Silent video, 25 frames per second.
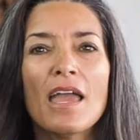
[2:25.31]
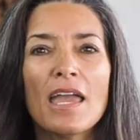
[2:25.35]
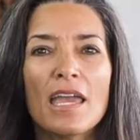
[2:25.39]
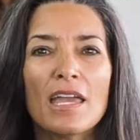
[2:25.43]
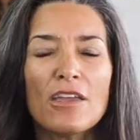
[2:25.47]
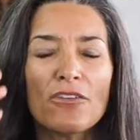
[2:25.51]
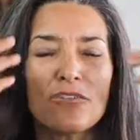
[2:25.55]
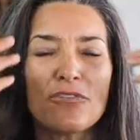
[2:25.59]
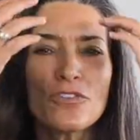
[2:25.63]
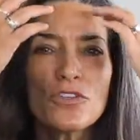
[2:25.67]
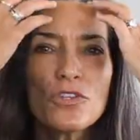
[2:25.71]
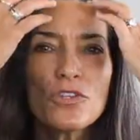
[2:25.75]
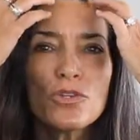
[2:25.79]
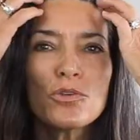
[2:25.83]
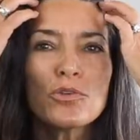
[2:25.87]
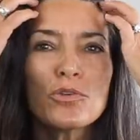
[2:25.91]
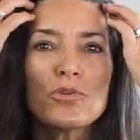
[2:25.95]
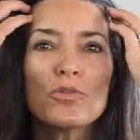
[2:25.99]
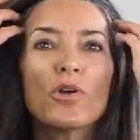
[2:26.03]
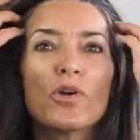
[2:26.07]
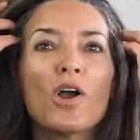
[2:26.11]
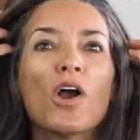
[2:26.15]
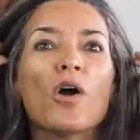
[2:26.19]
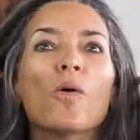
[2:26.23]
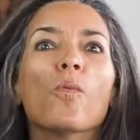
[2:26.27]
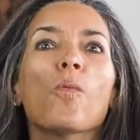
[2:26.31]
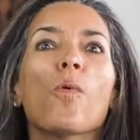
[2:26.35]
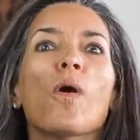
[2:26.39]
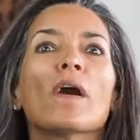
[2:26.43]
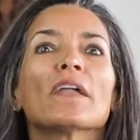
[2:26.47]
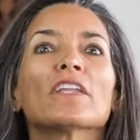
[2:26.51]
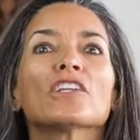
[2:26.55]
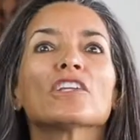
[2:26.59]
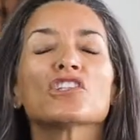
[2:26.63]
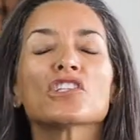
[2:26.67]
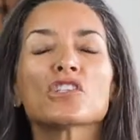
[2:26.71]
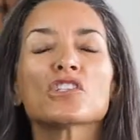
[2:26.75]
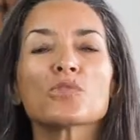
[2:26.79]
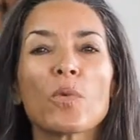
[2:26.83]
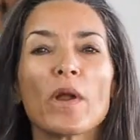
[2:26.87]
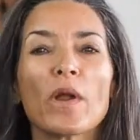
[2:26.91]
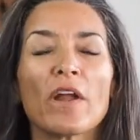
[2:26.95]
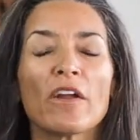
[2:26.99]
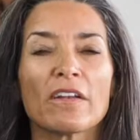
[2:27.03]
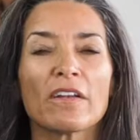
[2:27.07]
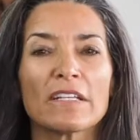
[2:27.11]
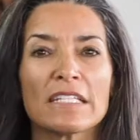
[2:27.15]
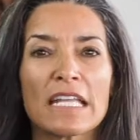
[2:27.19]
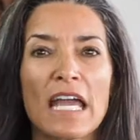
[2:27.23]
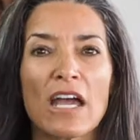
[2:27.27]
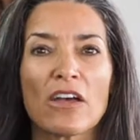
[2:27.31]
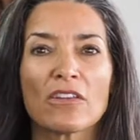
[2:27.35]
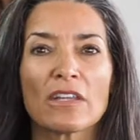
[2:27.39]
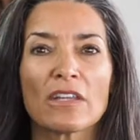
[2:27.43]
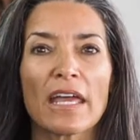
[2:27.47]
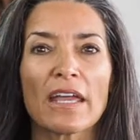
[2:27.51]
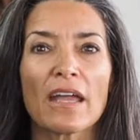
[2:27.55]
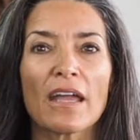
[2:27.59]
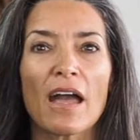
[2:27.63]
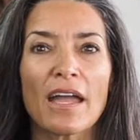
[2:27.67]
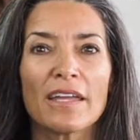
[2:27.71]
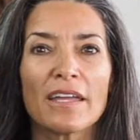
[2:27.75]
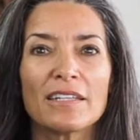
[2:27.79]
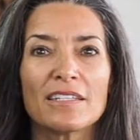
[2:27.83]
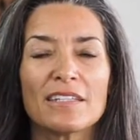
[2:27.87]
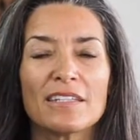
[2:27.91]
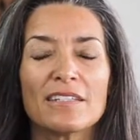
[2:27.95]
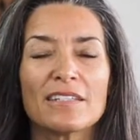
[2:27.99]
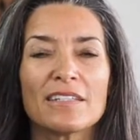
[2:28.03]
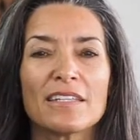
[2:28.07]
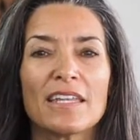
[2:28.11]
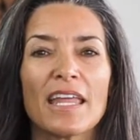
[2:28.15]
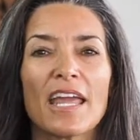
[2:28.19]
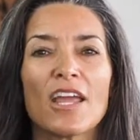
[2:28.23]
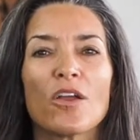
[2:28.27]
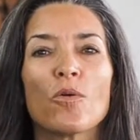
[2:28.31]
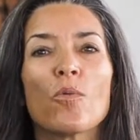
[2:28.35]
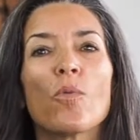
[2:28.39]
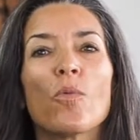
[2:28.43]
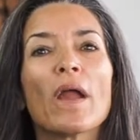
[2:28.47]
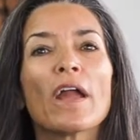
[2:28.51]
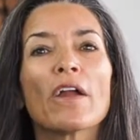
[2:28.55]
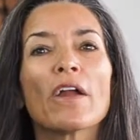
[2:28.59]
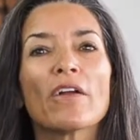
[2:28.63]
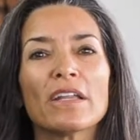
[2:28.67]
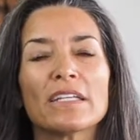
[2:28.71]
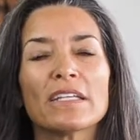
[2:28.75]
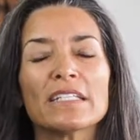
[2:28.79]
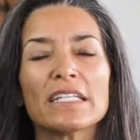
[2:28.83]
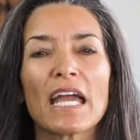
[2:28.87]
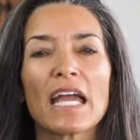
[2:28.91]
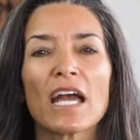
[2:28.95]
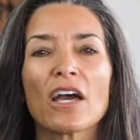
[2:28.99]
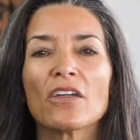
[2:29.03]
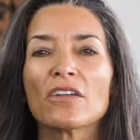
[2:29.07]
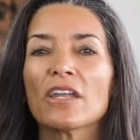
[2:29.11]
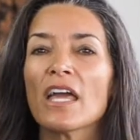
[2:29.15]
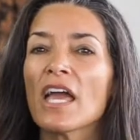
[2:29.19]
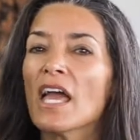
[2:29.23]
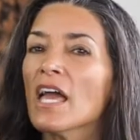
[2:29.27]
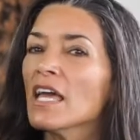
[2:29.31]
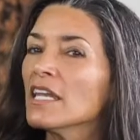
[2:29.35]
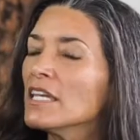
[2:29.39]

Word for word: If you want to just wear it down like I did today, wear it down.